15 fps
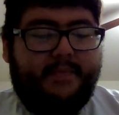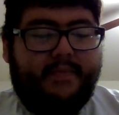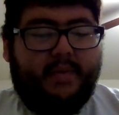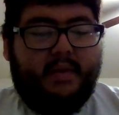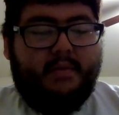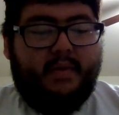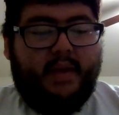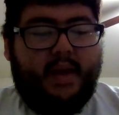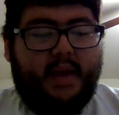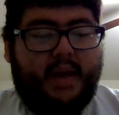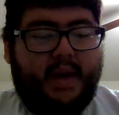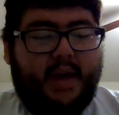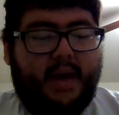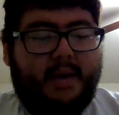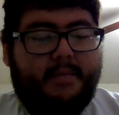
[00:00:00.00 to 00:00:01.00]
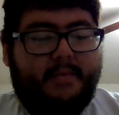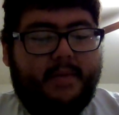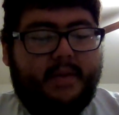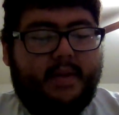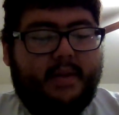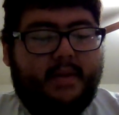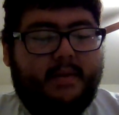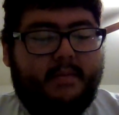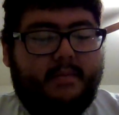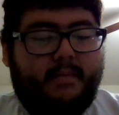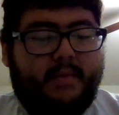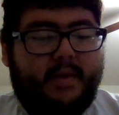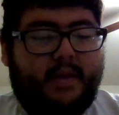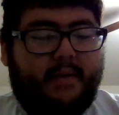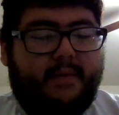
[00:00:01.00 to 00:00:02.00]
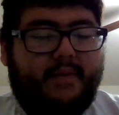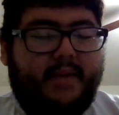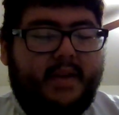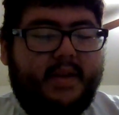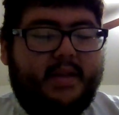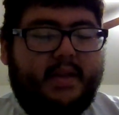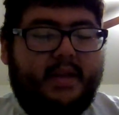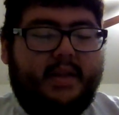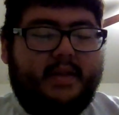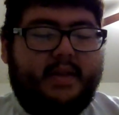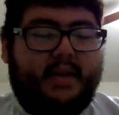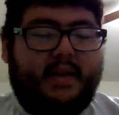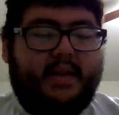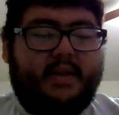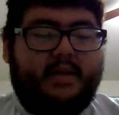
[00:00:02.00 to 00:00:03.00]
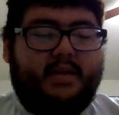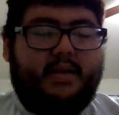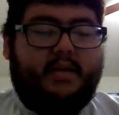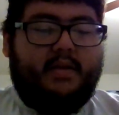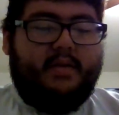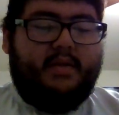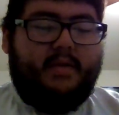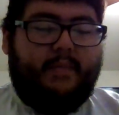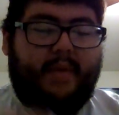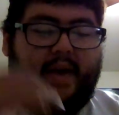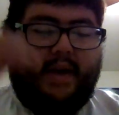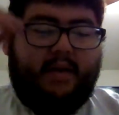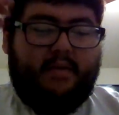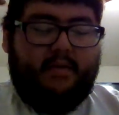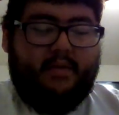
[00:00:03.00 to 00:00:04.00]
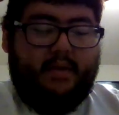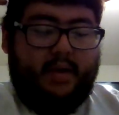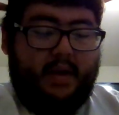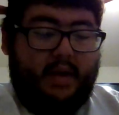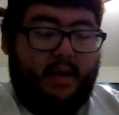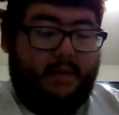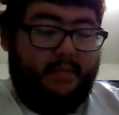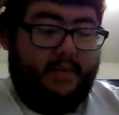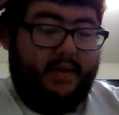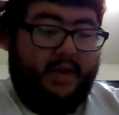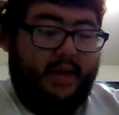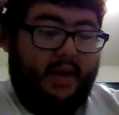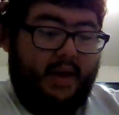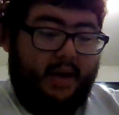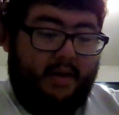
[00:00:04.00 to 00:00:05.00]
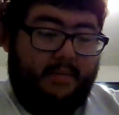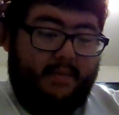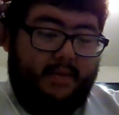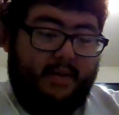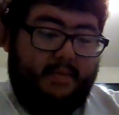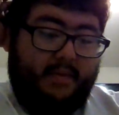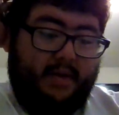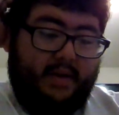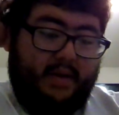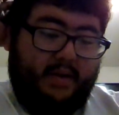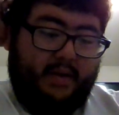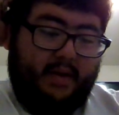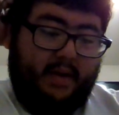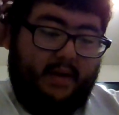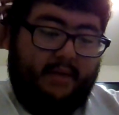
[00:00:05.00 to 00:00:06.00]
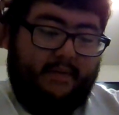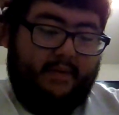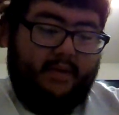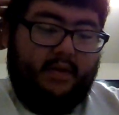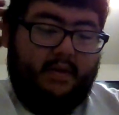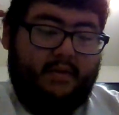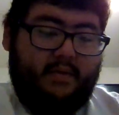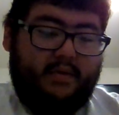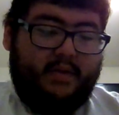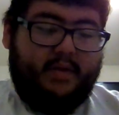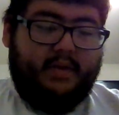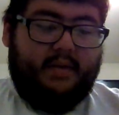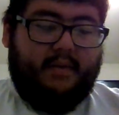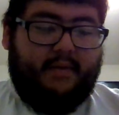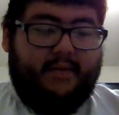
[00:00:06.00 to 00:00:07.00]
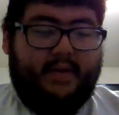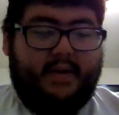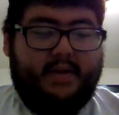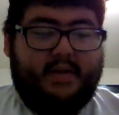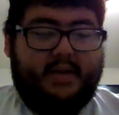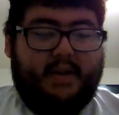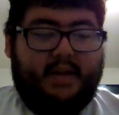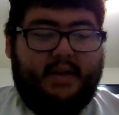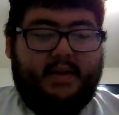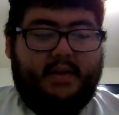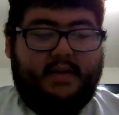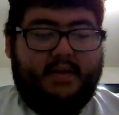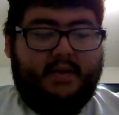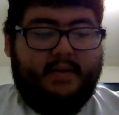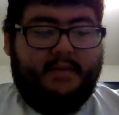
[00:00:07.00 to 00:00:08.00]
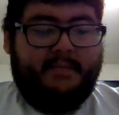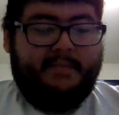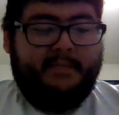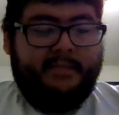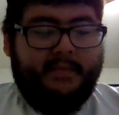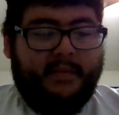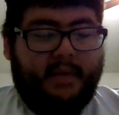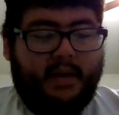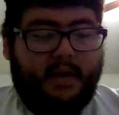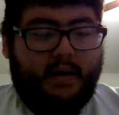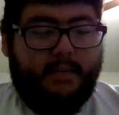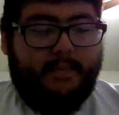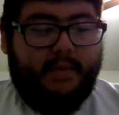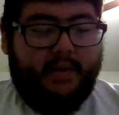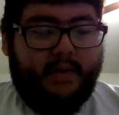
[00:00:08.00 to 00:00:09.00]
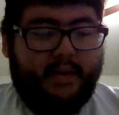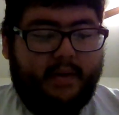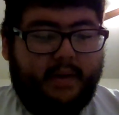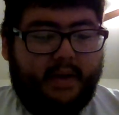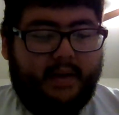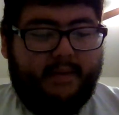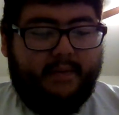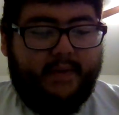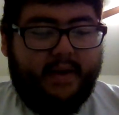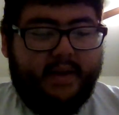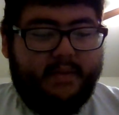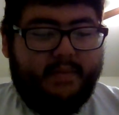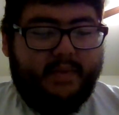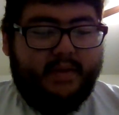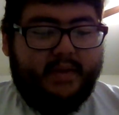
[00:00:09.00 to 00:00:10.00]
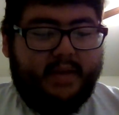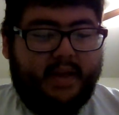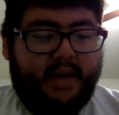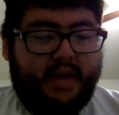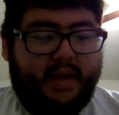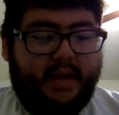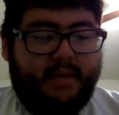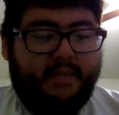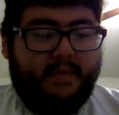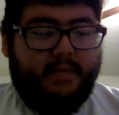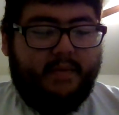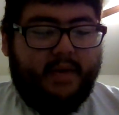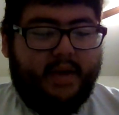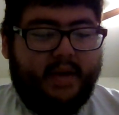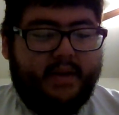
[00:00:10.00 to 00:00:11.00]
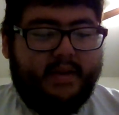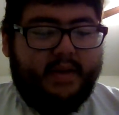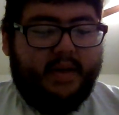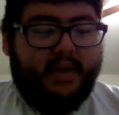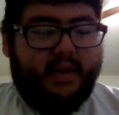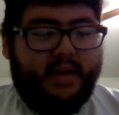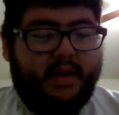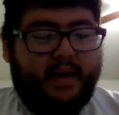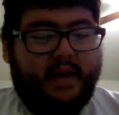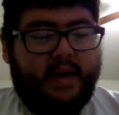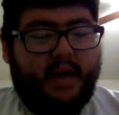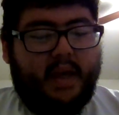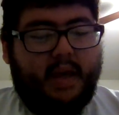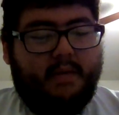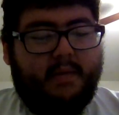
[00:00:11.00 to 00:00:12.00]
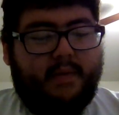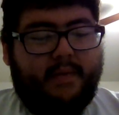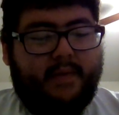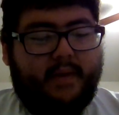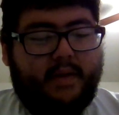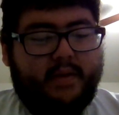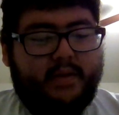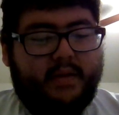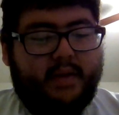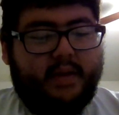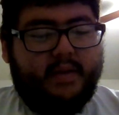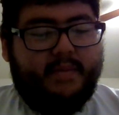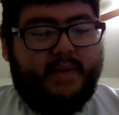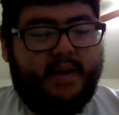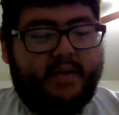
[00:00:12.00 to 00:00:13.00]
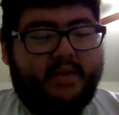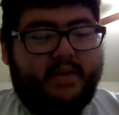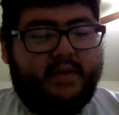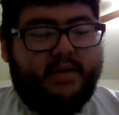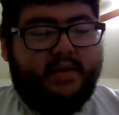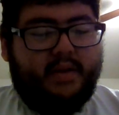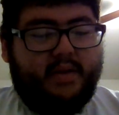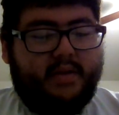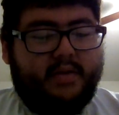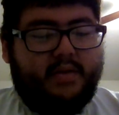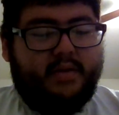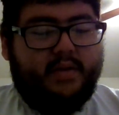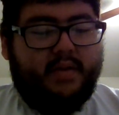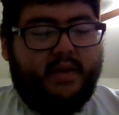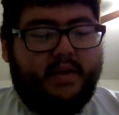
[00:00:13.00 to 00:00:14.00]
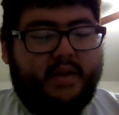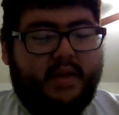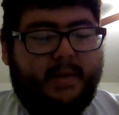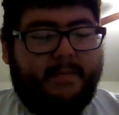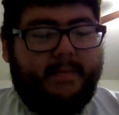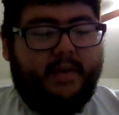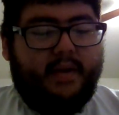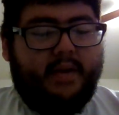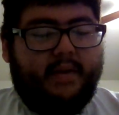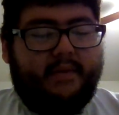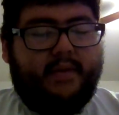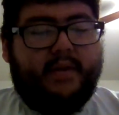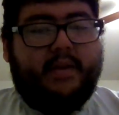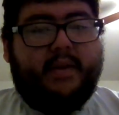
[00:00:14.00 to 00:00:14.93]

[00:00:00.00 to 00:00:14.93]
when he came with the Philistines against Saul to battle. But they helped them not, for the lords of the Philistines upon advisement sent him away, saying, He will fall to his master Saul to the jeopardy of our